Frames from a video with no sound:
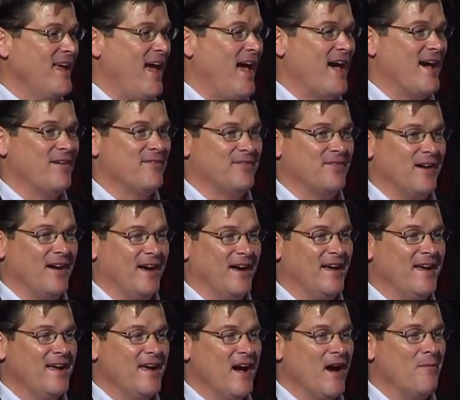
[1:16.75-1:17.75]
have
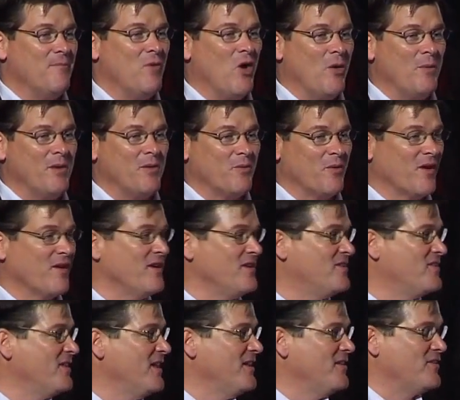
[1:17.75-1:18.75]
a moment where
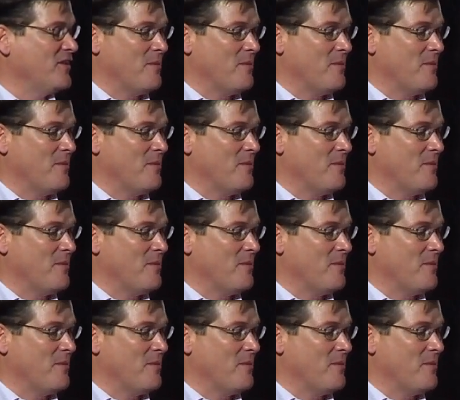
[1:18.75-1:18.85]
it's